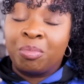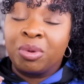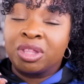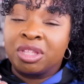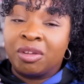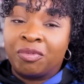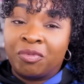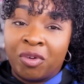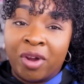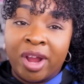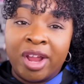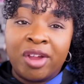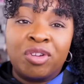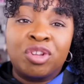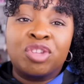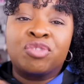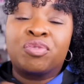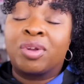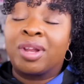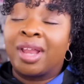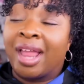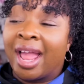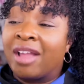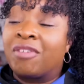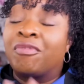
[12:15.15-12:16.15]
with the fragrance
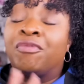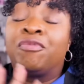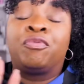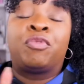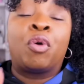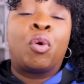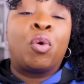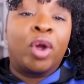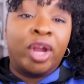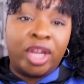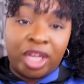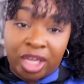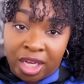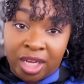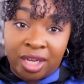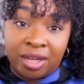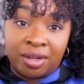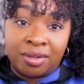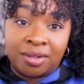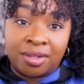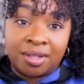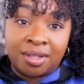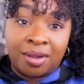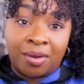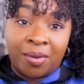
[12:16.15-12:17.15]
for like 4
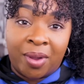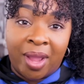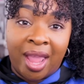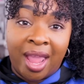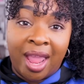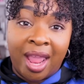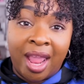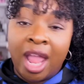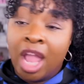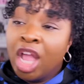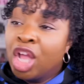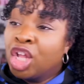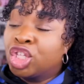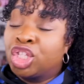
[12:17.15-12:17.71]
years, okay?